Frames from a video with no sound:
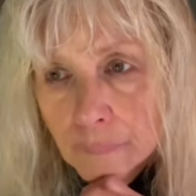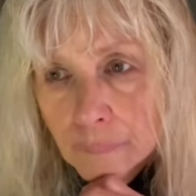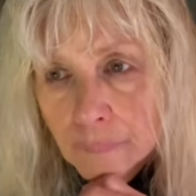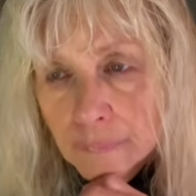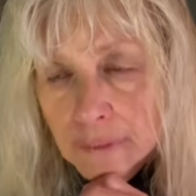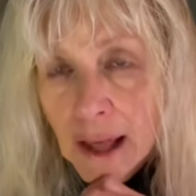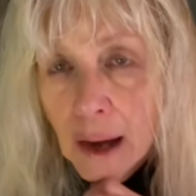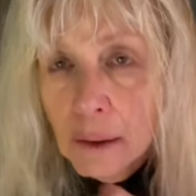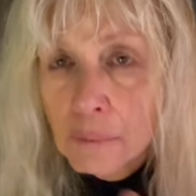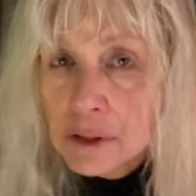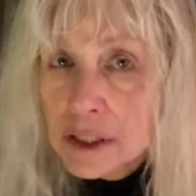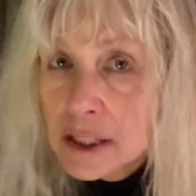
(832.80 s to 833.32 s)

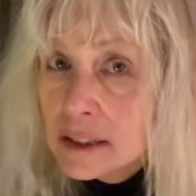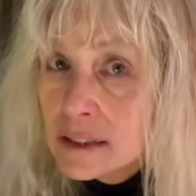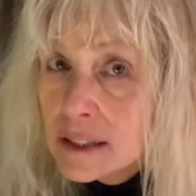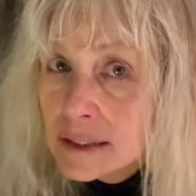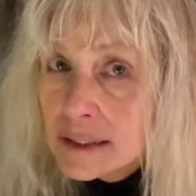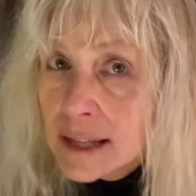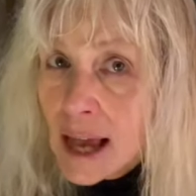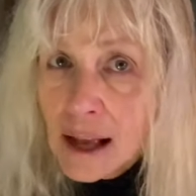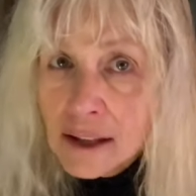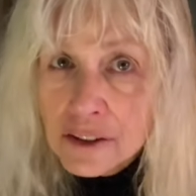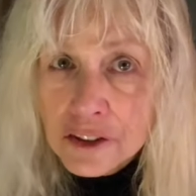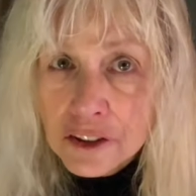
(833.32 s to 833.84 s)
that was a
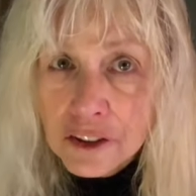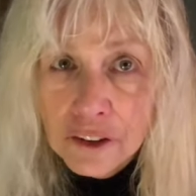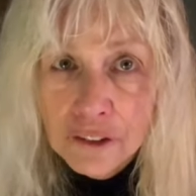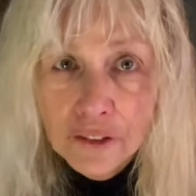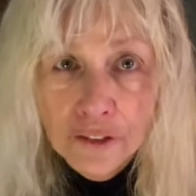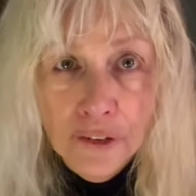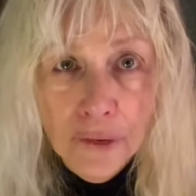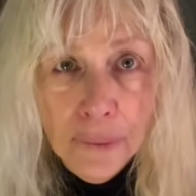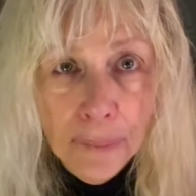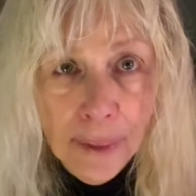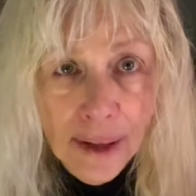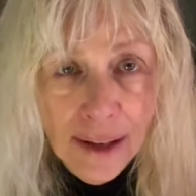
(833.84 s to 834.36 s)
disaster
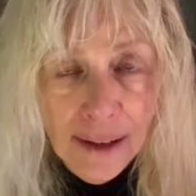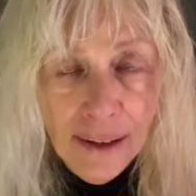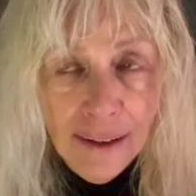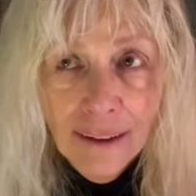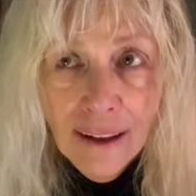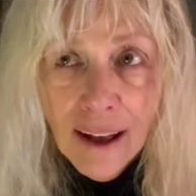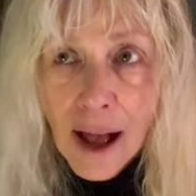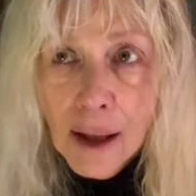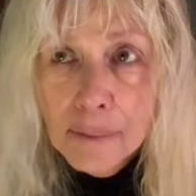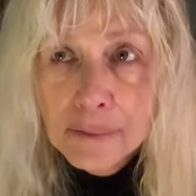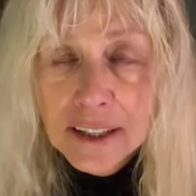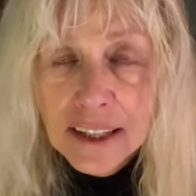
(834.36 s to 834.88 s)
for me.
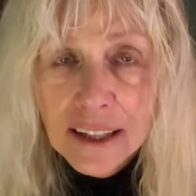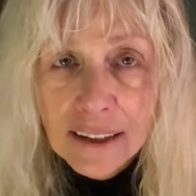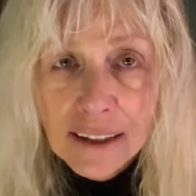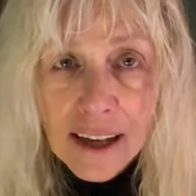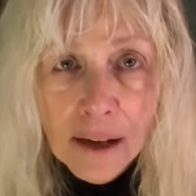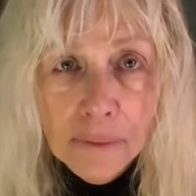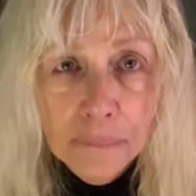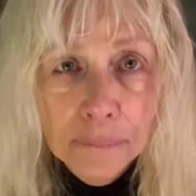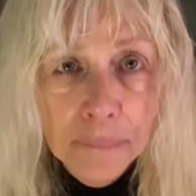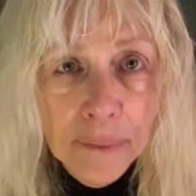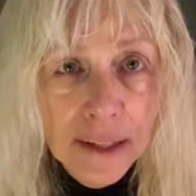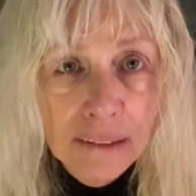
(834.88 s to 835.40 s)
I'm stuck
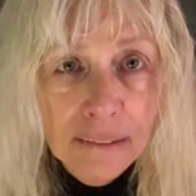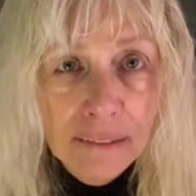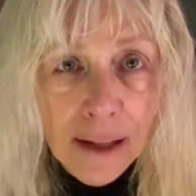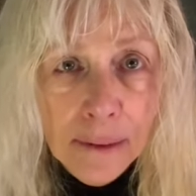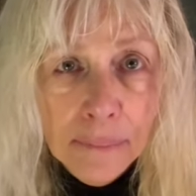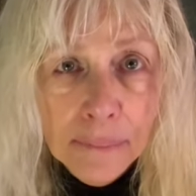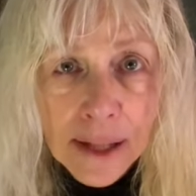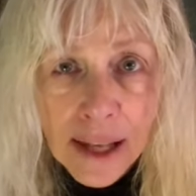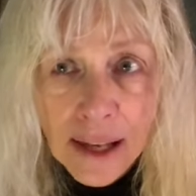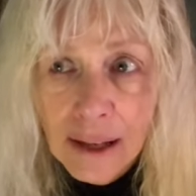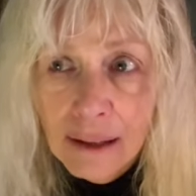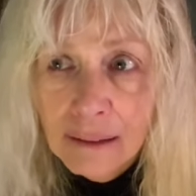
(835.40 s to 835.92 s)
out in
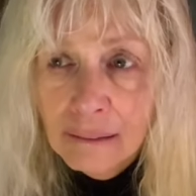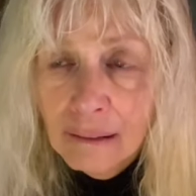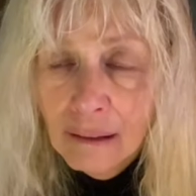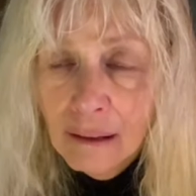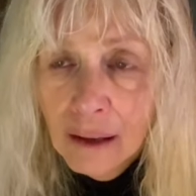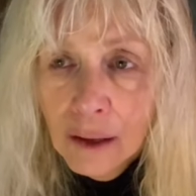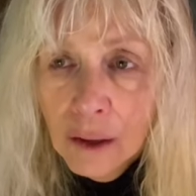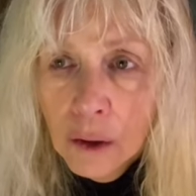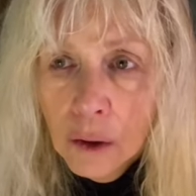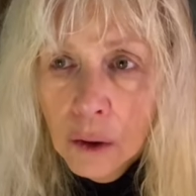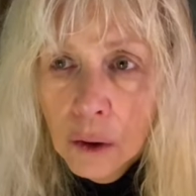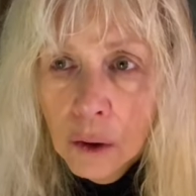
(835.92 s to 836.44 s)
BLM land,
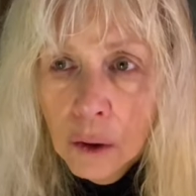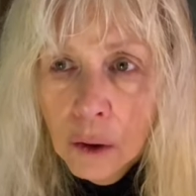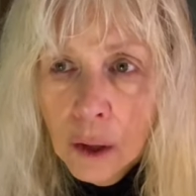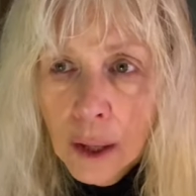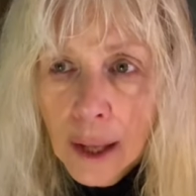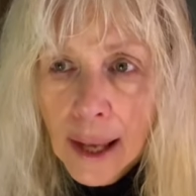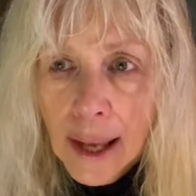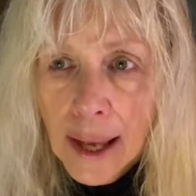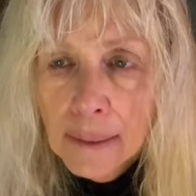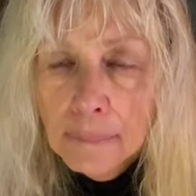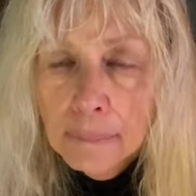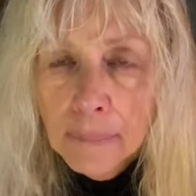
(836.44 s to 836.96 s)

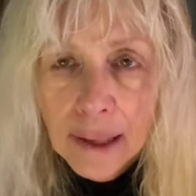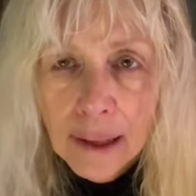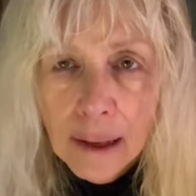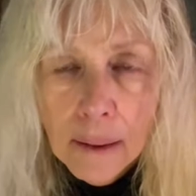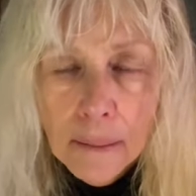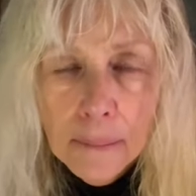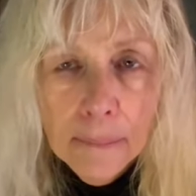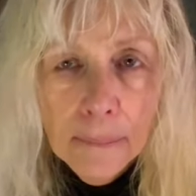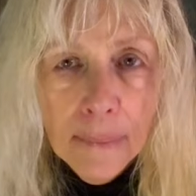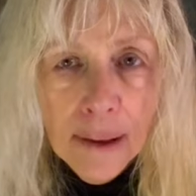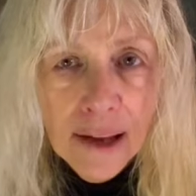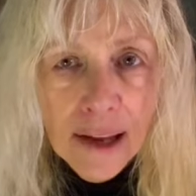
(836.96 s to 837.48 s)
and my
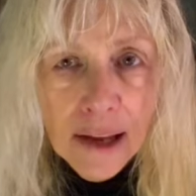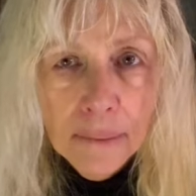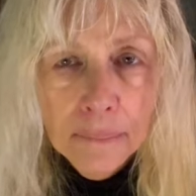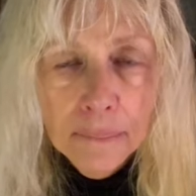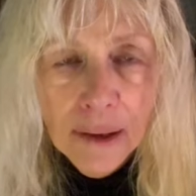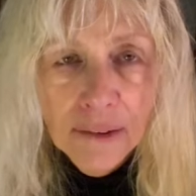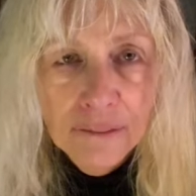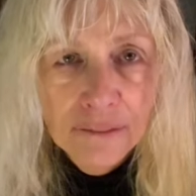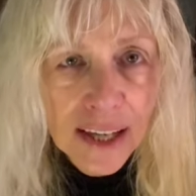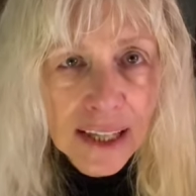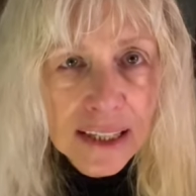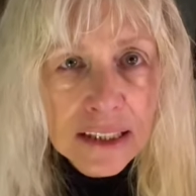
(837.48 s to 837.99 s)
and my, and
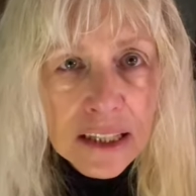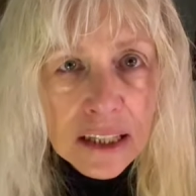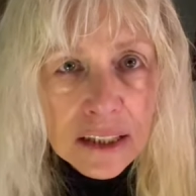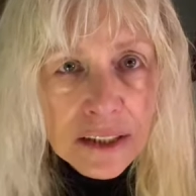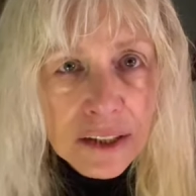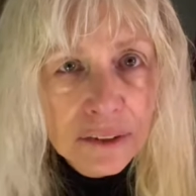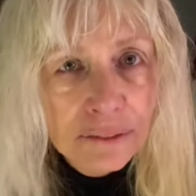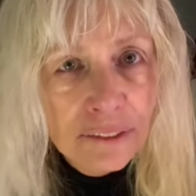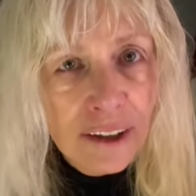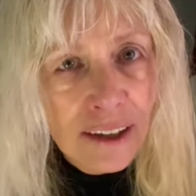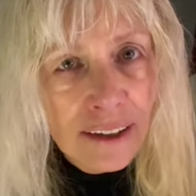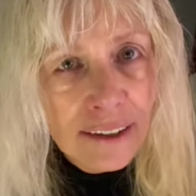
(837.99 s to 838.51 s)
my van
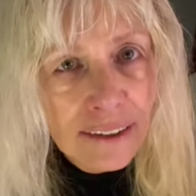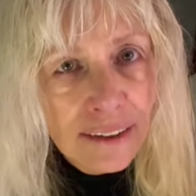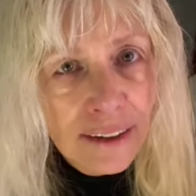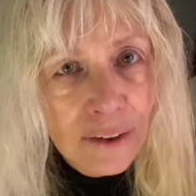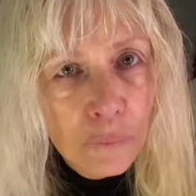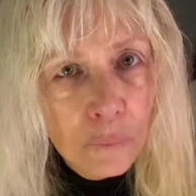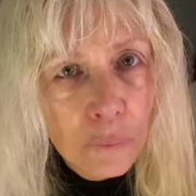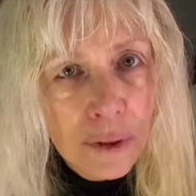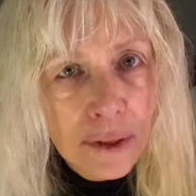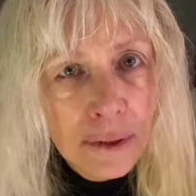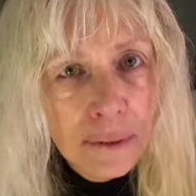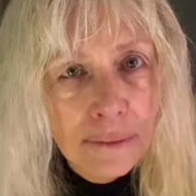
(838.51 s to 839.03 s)
doesn't run.
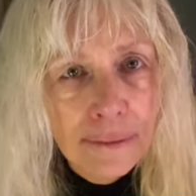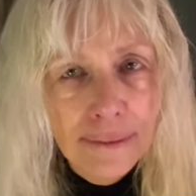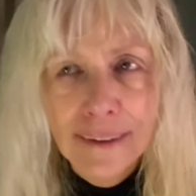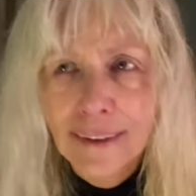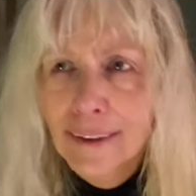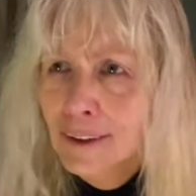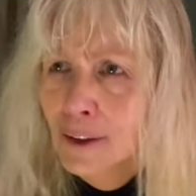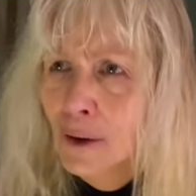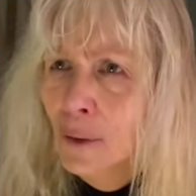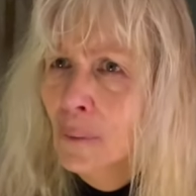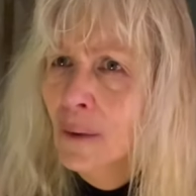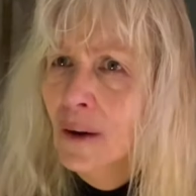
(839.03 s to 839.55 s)
What do, you
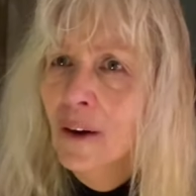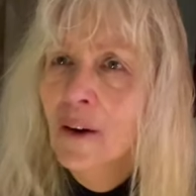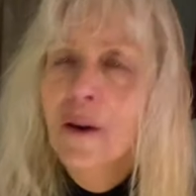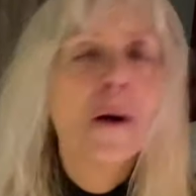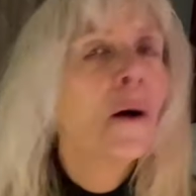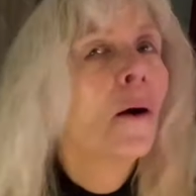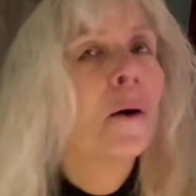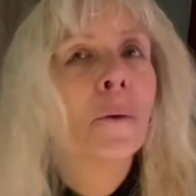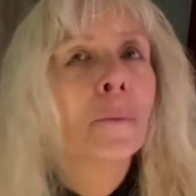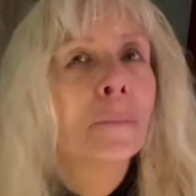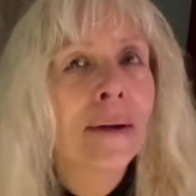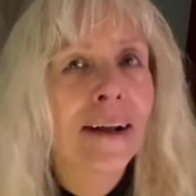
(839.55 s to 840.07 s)
know?
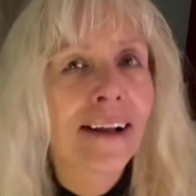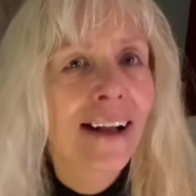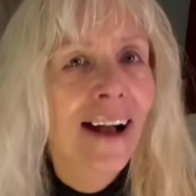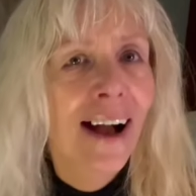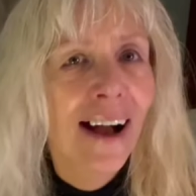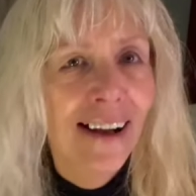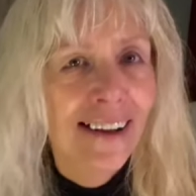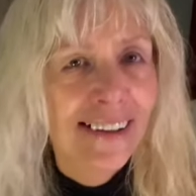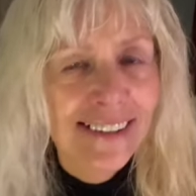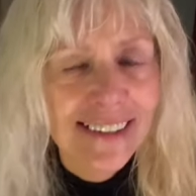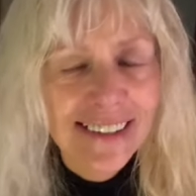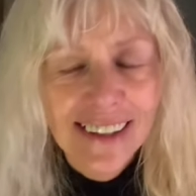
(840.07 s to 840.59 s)
Oh my
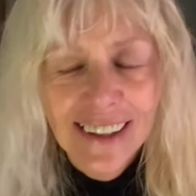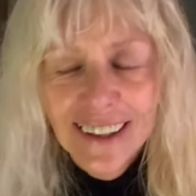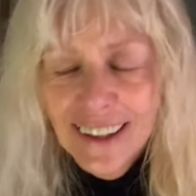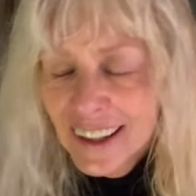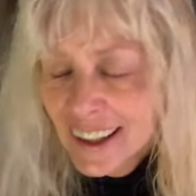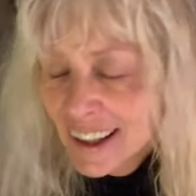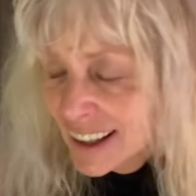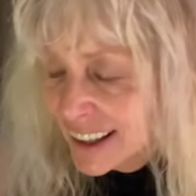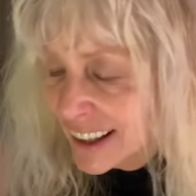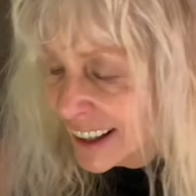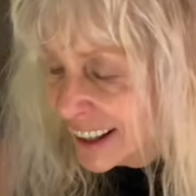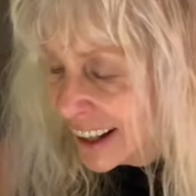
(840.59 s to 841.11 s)
gosh!
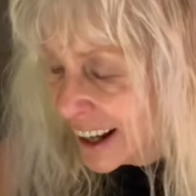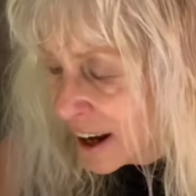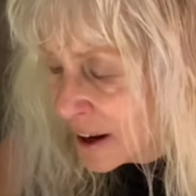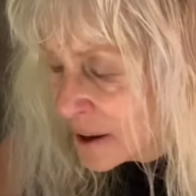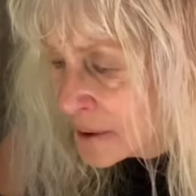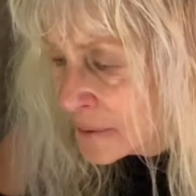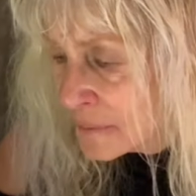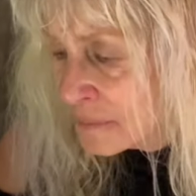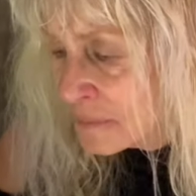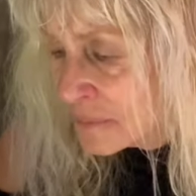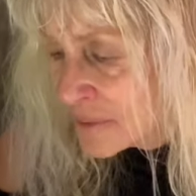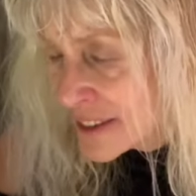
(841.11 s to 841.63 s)

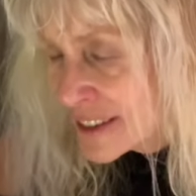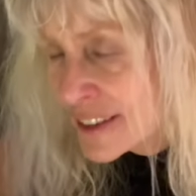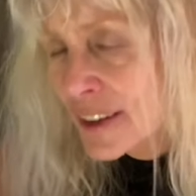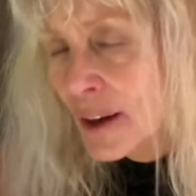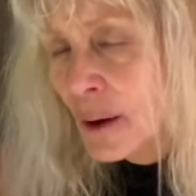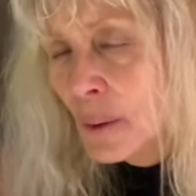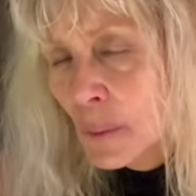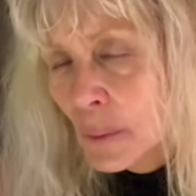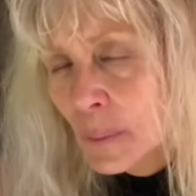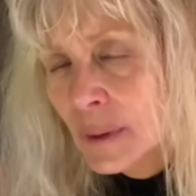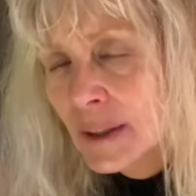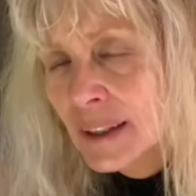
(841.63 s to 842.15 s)
Um,
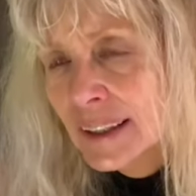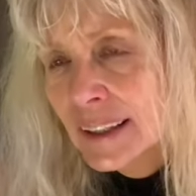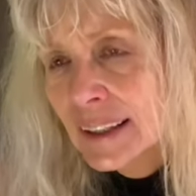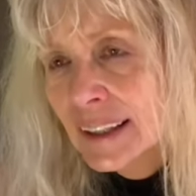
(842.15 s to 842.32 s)
so